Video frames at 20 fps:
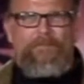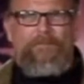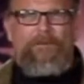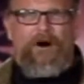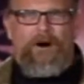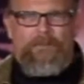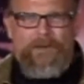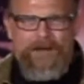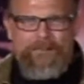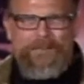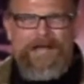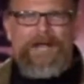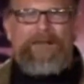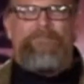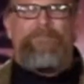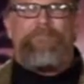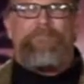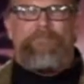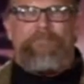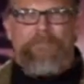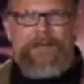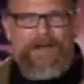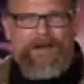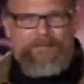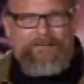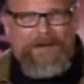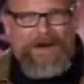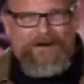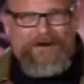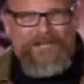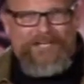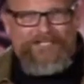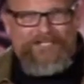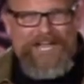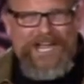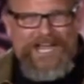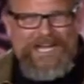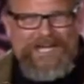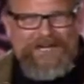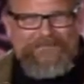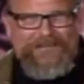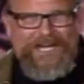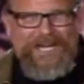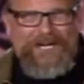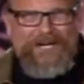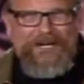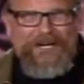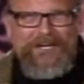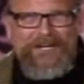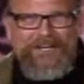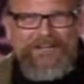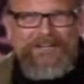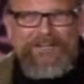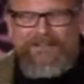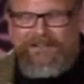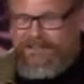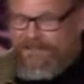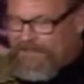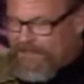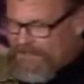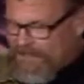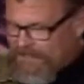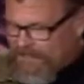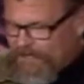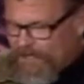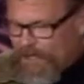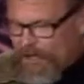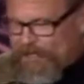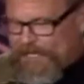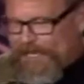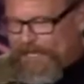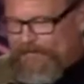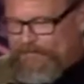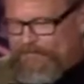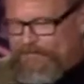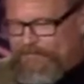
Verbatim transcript: All my black. Ma Mary, did you hang up now? No, okay. I